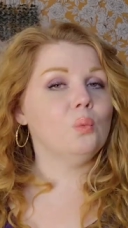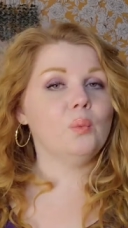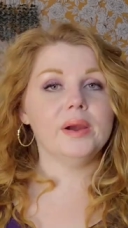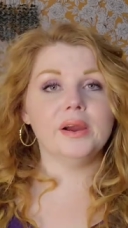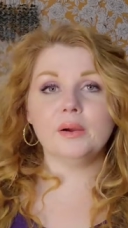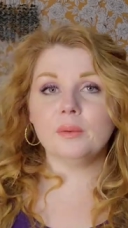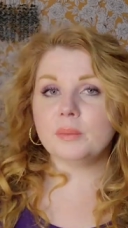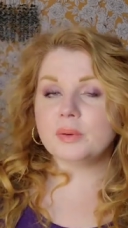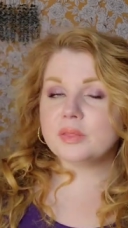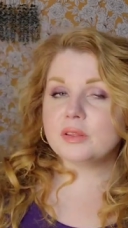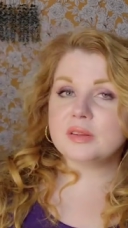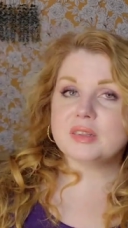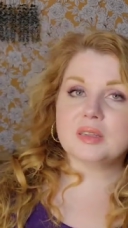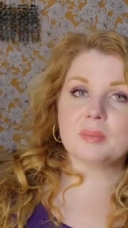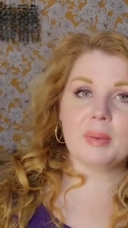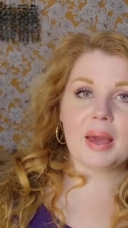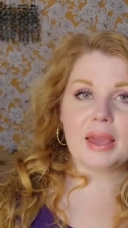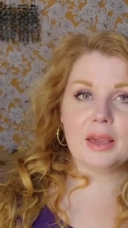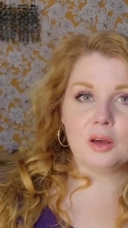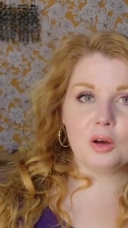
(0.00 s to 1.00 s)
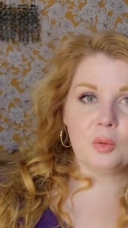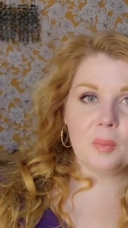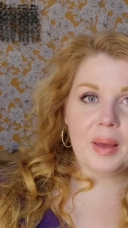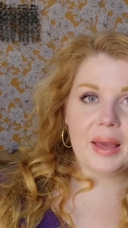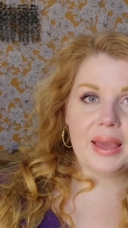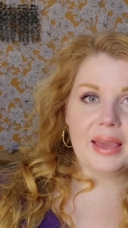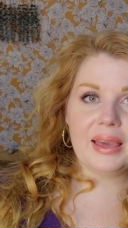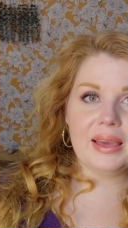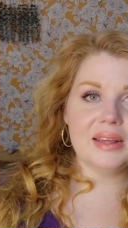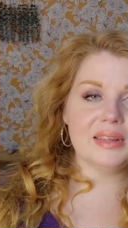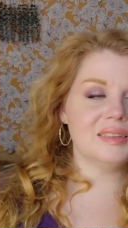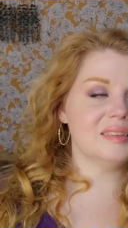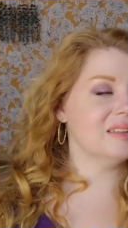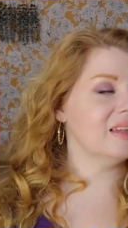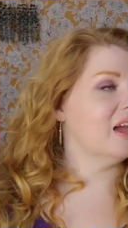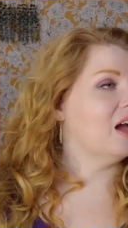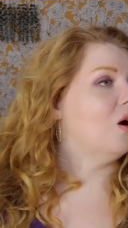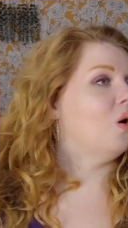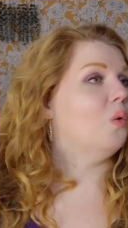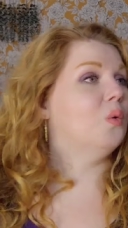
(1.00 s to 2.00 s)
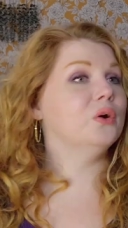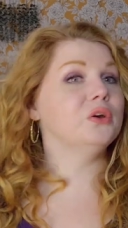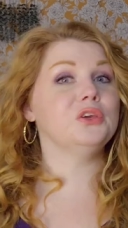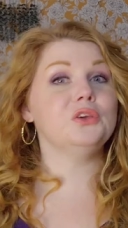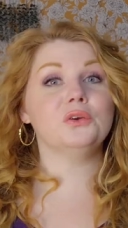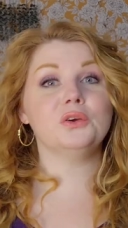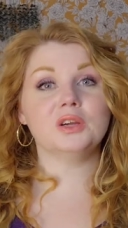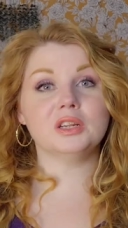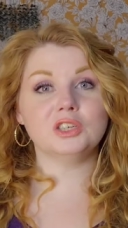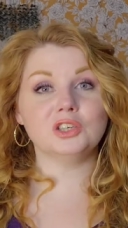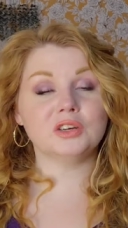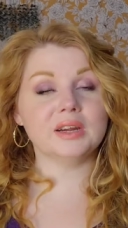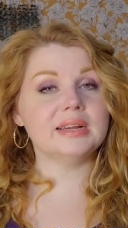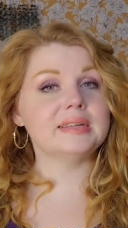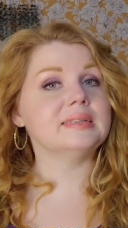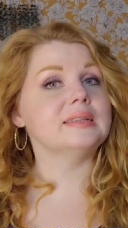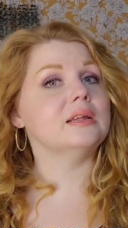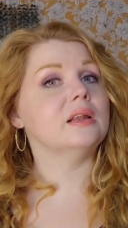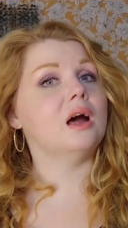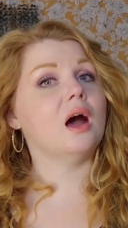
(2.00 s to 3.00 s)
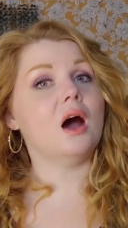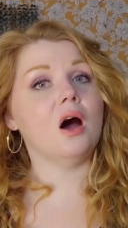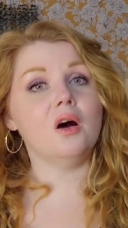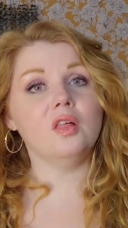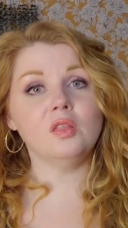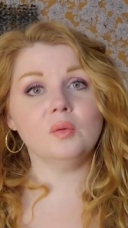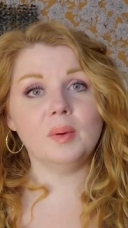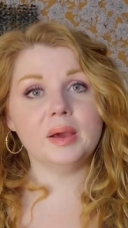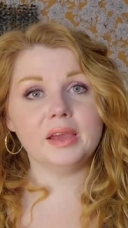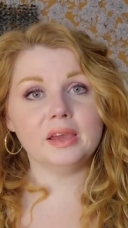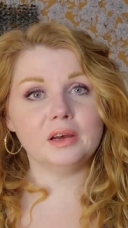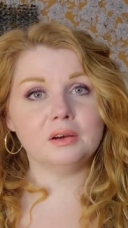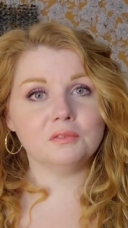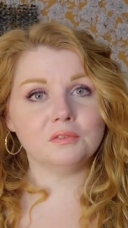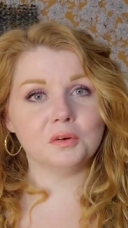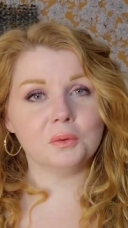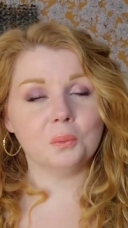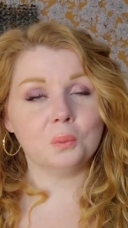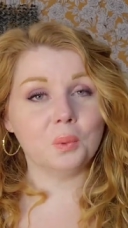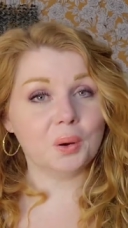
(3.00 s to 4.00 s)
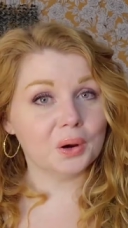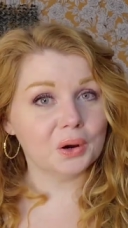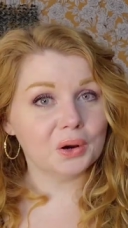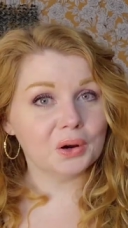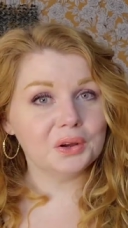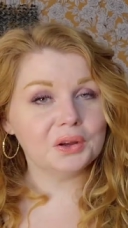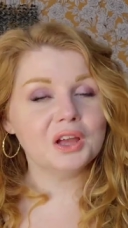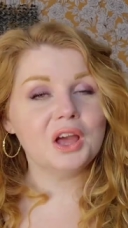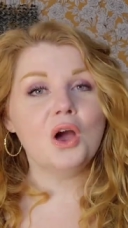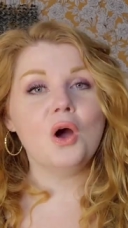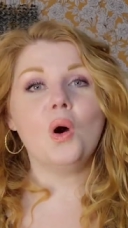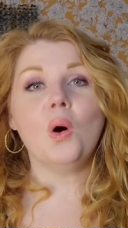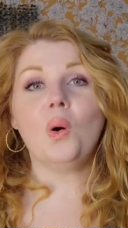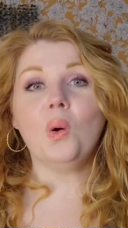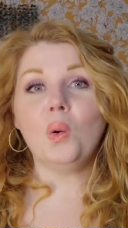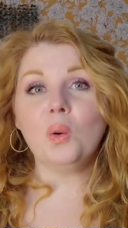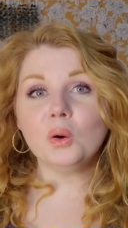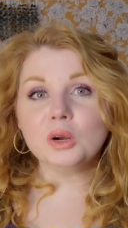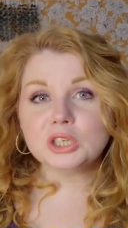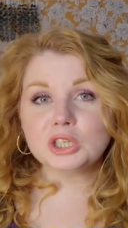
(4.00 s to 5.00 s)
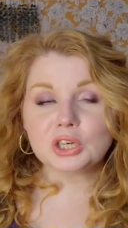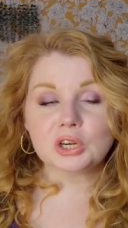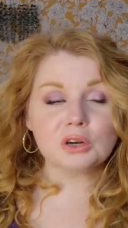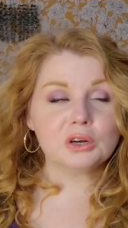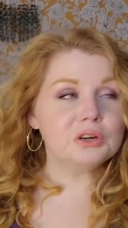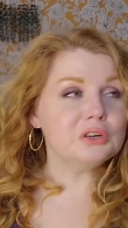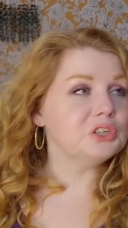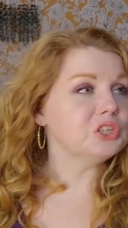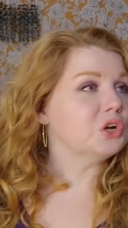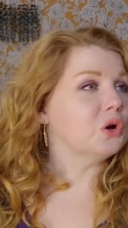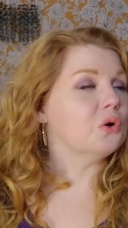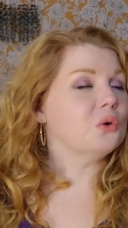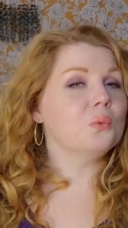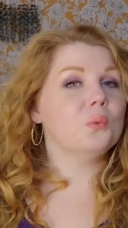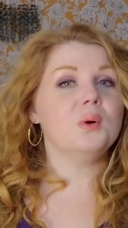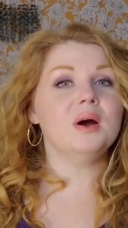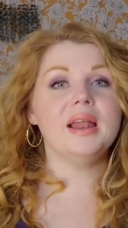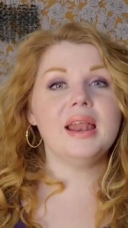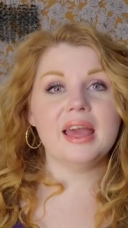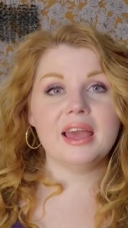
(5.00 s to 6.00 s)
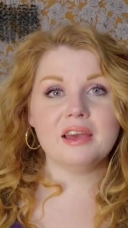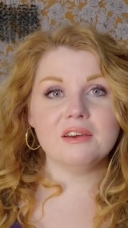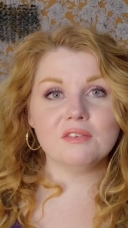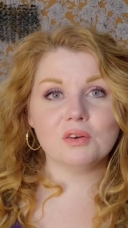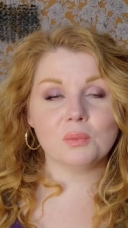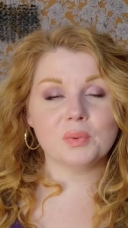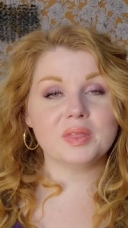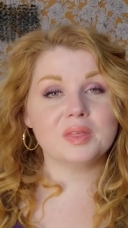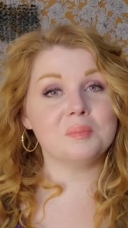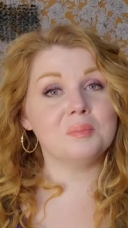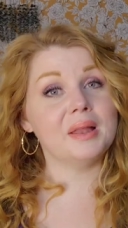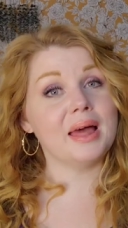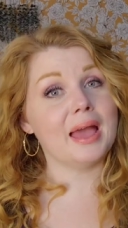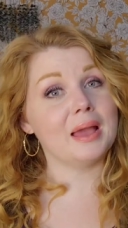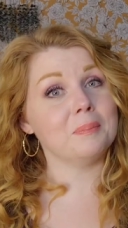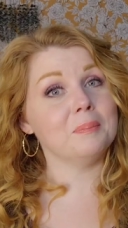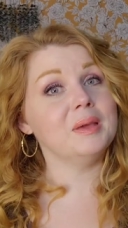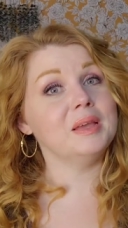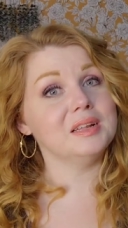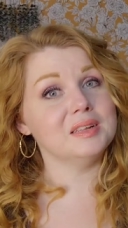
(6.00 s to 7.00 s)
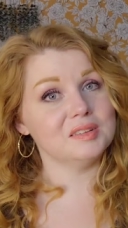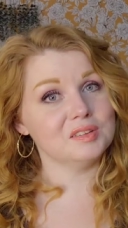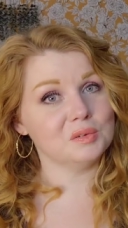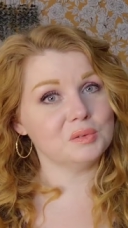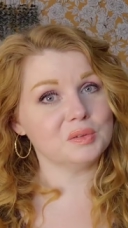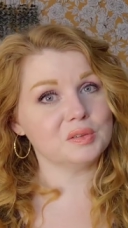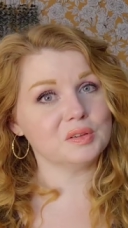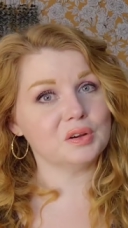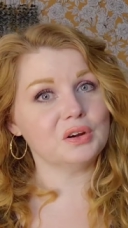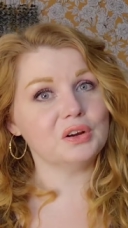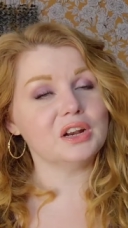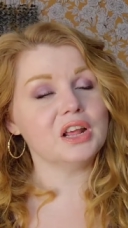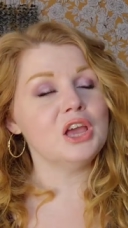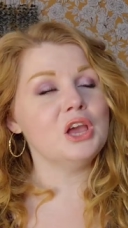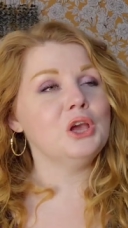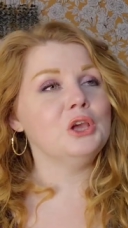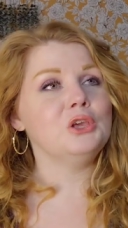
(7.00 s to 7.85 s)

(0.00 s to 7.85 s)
wear it with you some ankle pants, or you could dress it all the way up for work or church or whatever with a black pencil skirt.